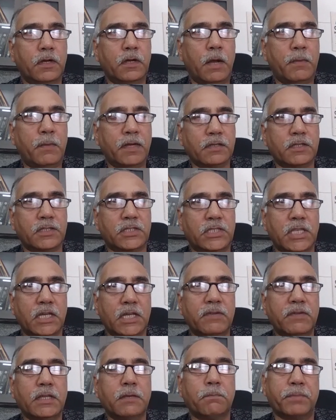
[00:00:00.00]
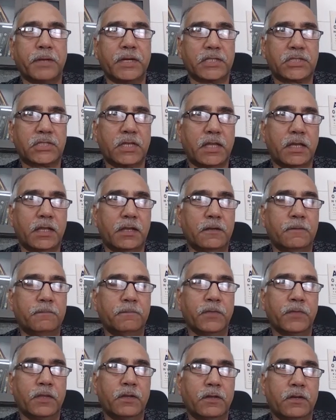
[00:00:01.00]
among the serving personnel,
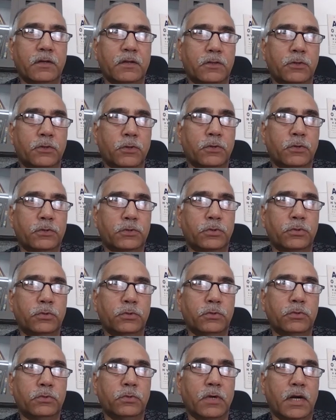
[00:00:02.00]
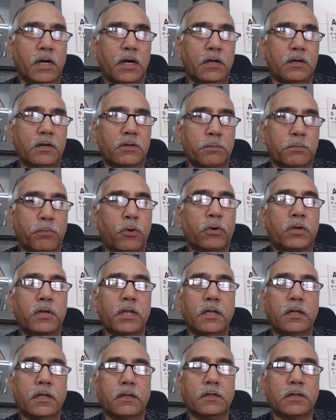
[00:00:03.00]
those who are
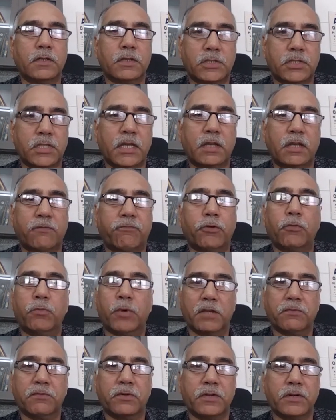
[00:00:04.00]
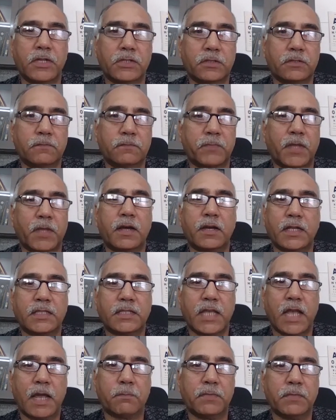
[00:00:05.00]
reporting sick for whatever reason are
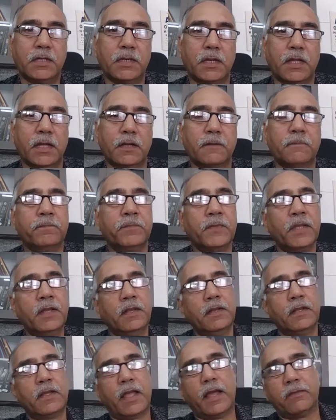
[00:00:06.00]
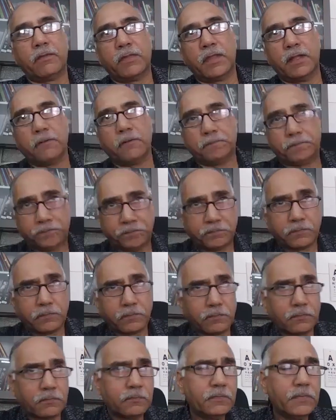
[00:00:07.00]
examined, and then
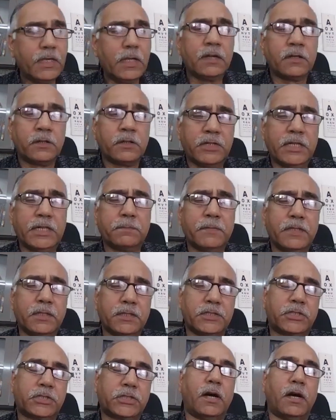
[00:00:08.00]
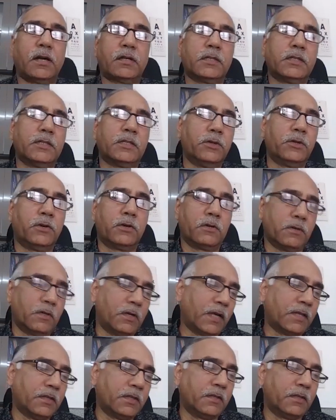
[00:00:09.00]
treatment is started,
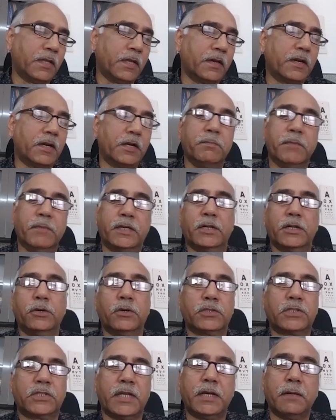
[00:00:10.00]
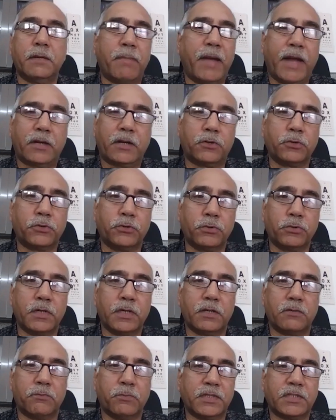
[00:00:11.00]
or either they are admitted or sent back to
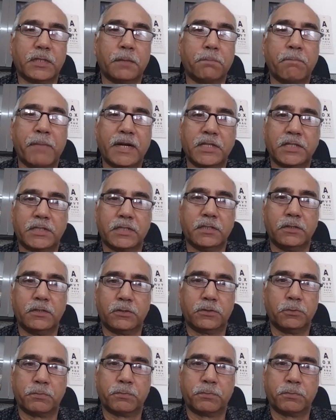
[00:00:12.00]
unit with some medicine to